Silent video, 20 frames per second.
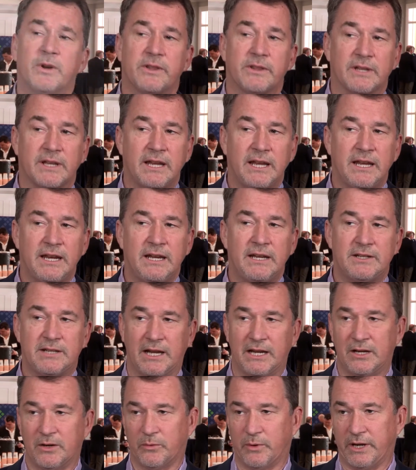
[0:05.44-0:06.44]
one of the key
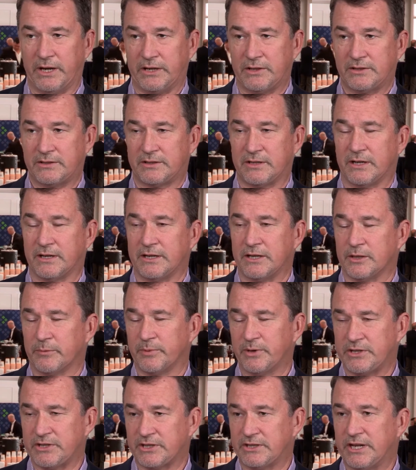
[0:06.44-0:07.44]
takeaways uh, in the
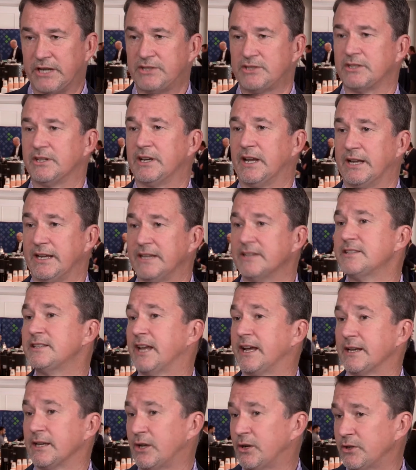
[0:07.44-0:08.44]
presentation today is
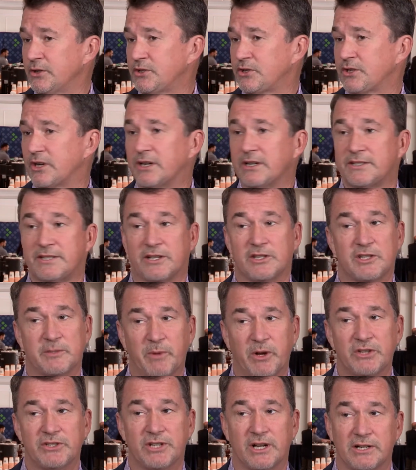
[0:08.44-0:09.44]
that large stocks and
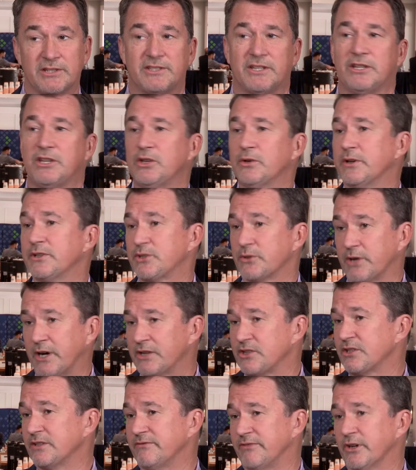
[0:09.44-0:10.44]
small stocks in the U.S. are
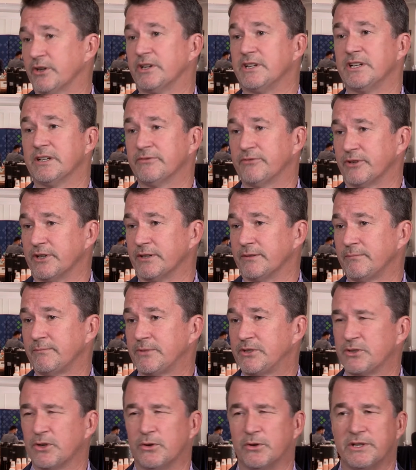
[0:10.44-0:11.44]
actually very different.
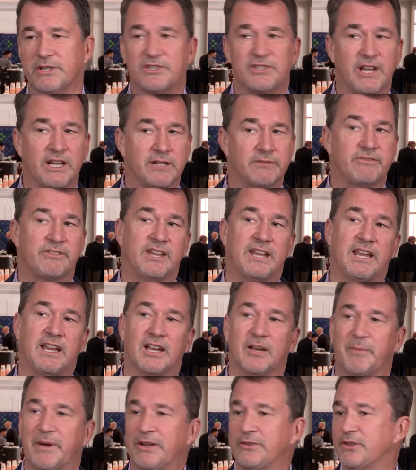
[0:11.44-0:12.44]
So instead of
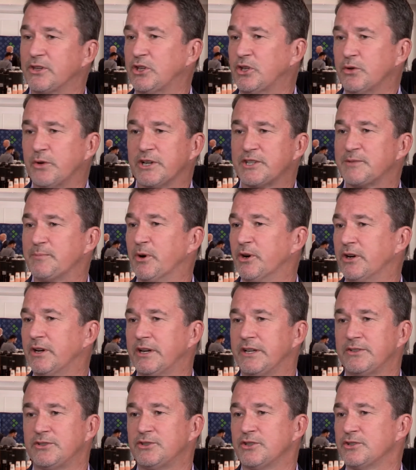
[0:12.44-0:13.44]
thinking about the U.S.
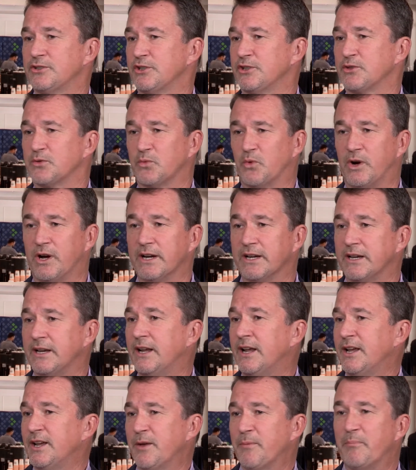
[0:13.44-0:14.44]
market as just this one
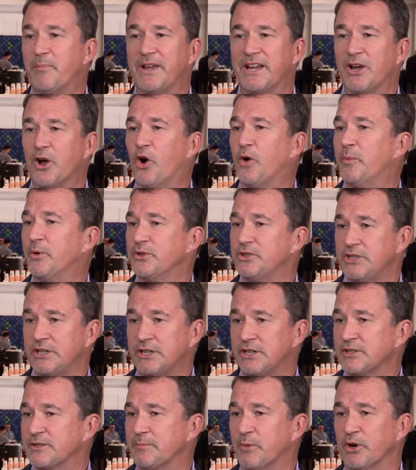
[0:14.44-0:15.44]
big
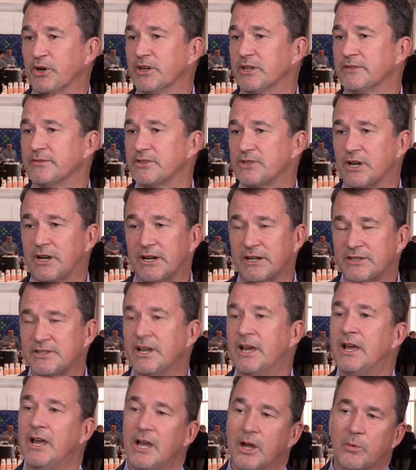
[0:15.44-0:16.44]
homogeneous market of stocks,
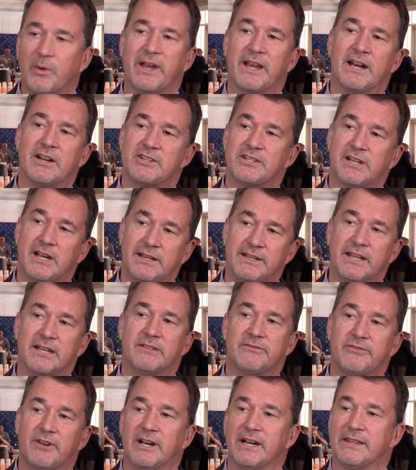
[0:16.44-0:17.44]
we can actually
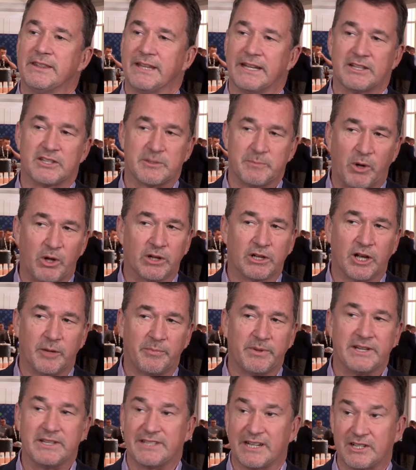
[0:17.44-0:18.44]
identify that small
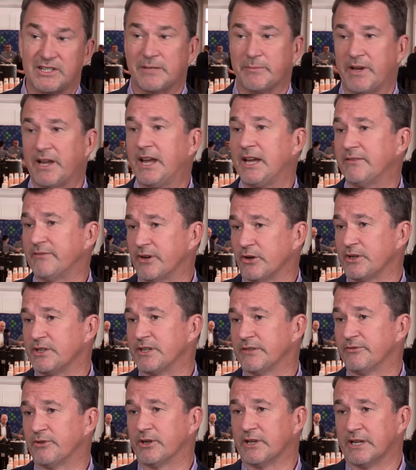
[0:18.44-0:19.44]
companies actually behave very
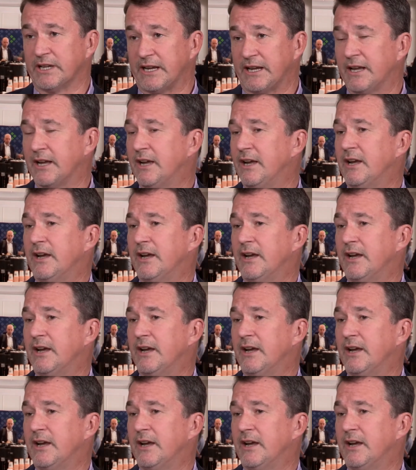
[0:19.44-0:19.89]
differently.